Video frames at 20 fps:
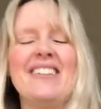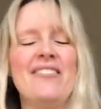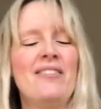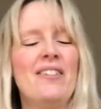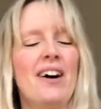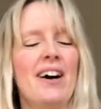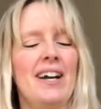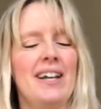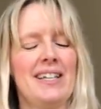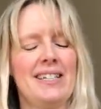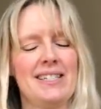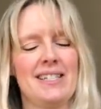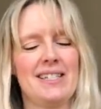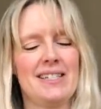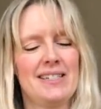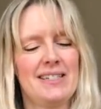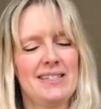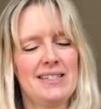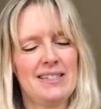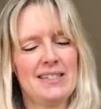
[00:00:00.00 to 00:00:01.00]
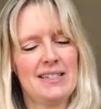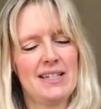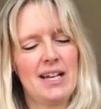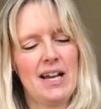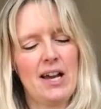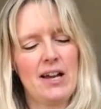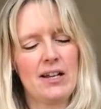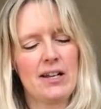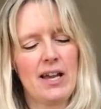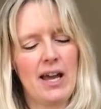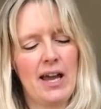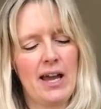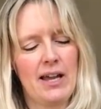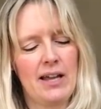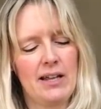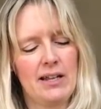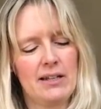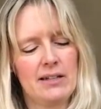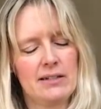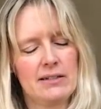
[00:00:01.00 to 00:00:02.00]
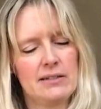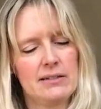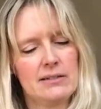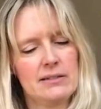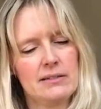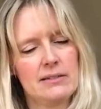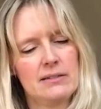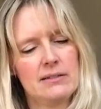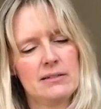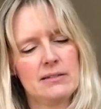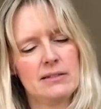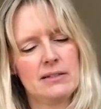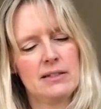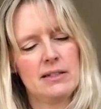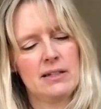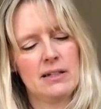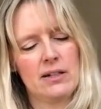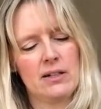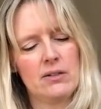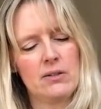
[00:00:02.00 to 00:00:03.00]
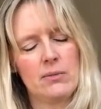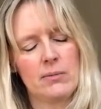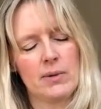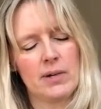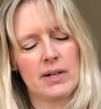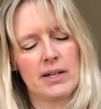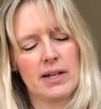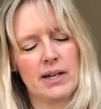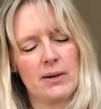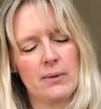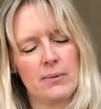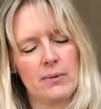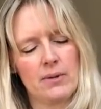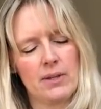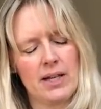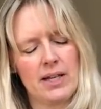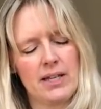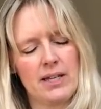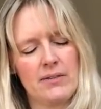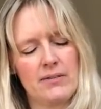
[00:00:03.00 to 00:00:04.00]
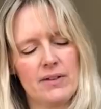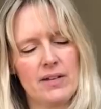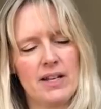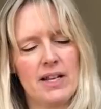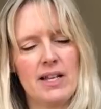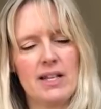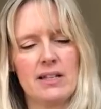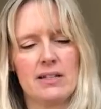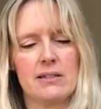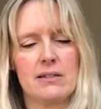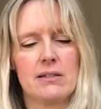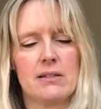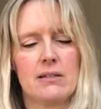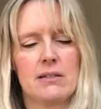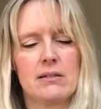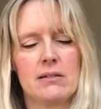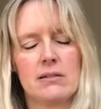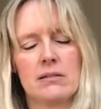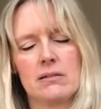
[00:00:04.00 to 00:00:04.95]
Right. Okay. I've got to work out what that even is.